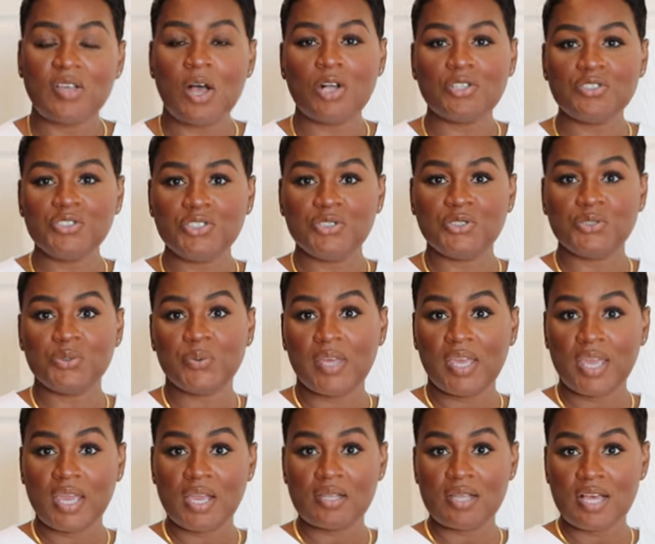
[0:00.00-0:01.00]
also
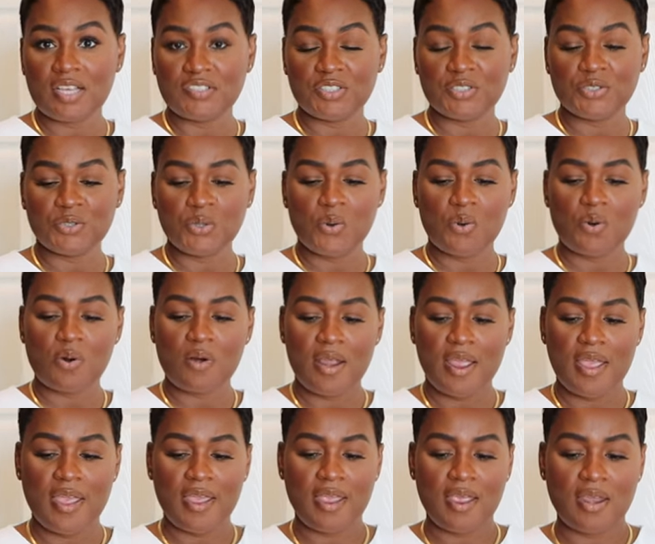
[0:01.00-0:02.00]
doing a closet tour
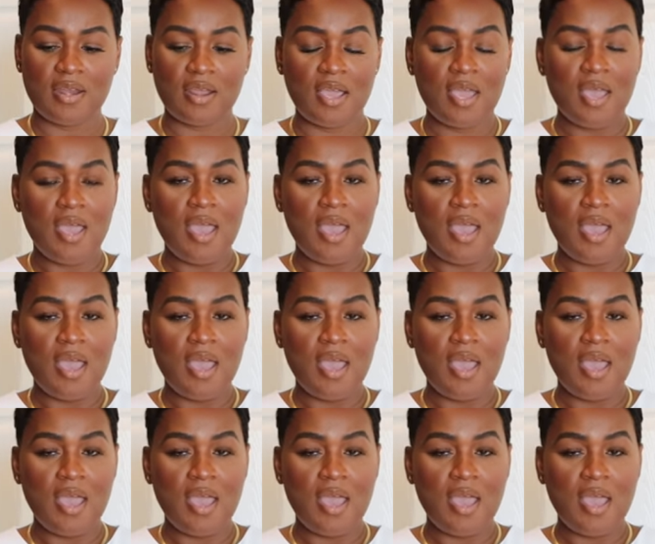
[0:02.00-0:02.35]
and